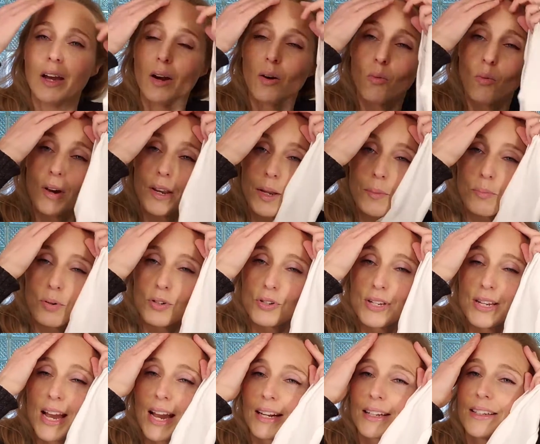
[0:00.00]
want to
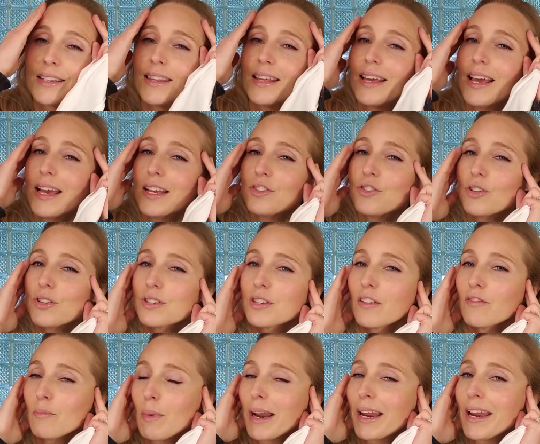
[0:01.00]
protect the edges
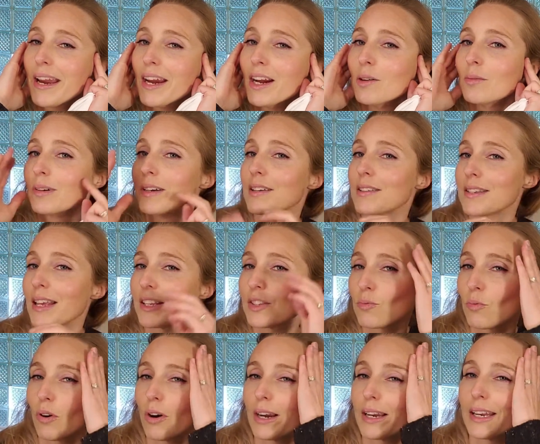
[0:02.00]
of my hair because that's
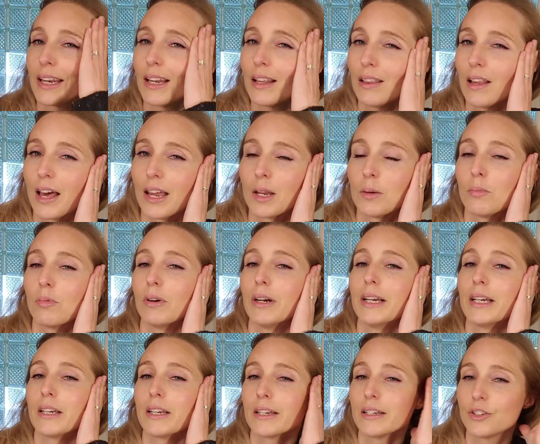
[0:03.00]
where I get a lot of
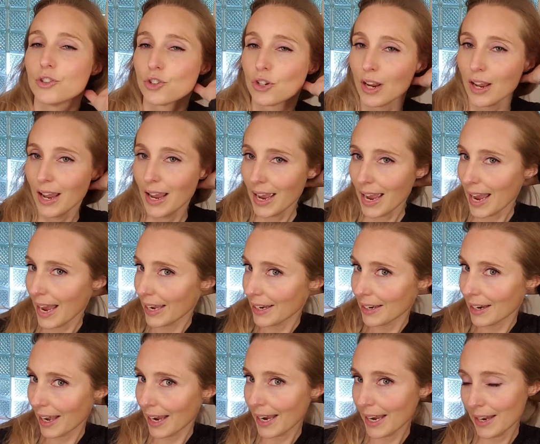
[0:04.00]
breakage at
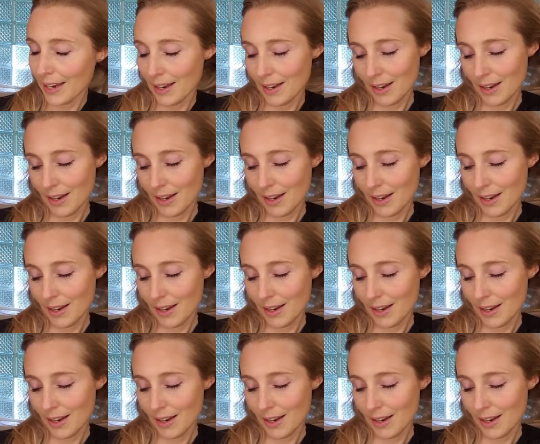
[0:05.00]
night.